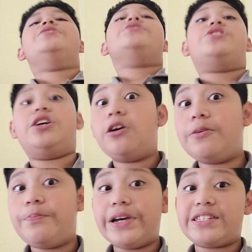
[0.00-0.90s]

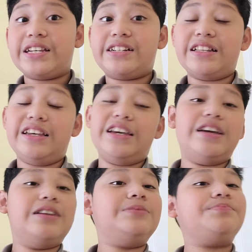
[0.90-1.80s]
So
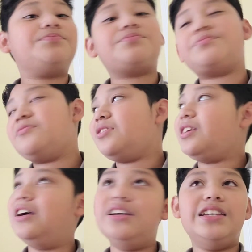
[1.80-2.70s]
basically,
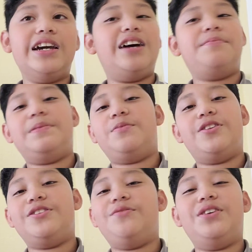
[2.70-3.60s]
yeah, my
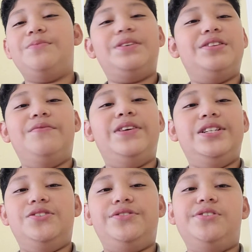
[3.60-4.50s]
brother didn't want to be in the
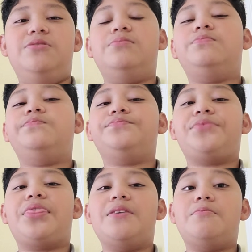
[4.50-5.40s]
video, so
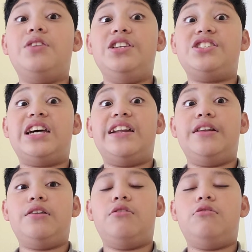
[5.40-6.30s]
pretty sad,
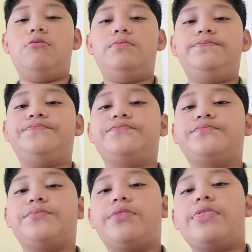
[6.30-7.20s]
I know.
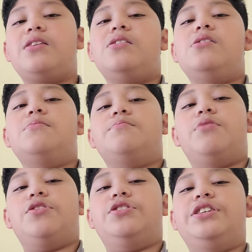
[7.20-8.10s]

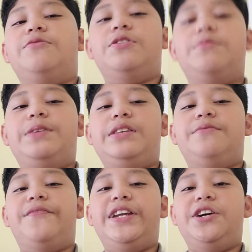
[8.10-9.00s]
Brother didn't want to be in
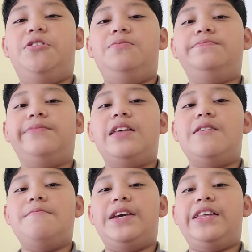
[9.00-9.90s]
the video,
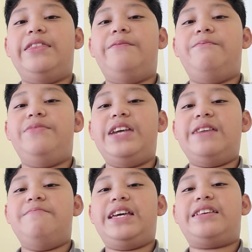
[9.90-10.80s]
making
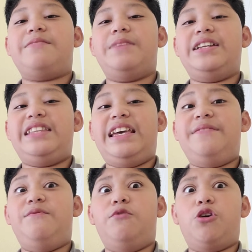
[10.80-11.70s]
making my
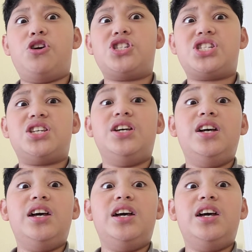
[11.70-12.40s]
day worse.